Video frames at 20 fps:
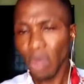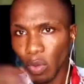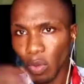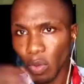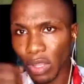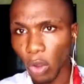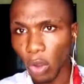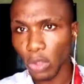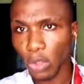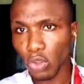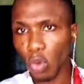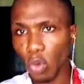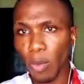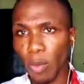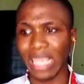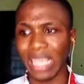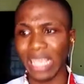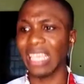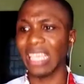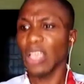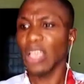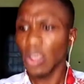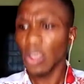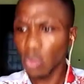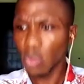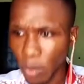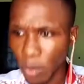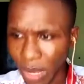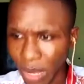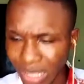also go back again, no
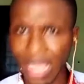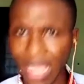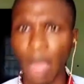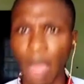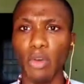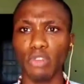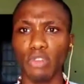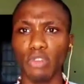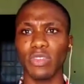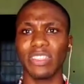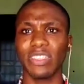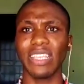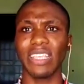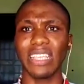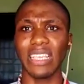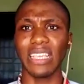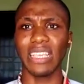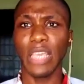matter how much we say it again,